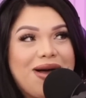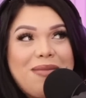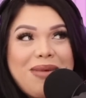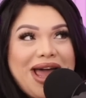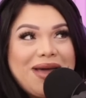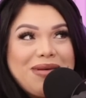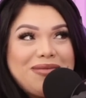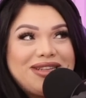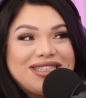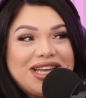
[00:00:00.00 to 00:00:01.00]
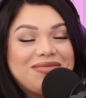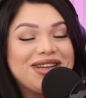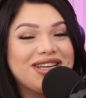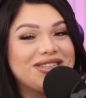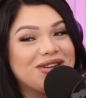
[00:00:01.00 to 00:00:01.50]
my baby's name
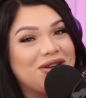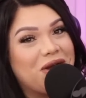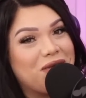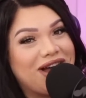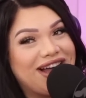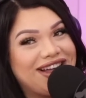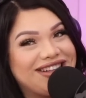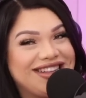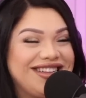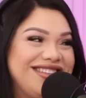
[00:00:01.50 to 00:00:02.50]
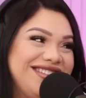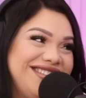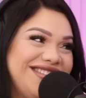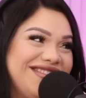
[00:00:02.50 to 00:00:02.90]
is Noah. So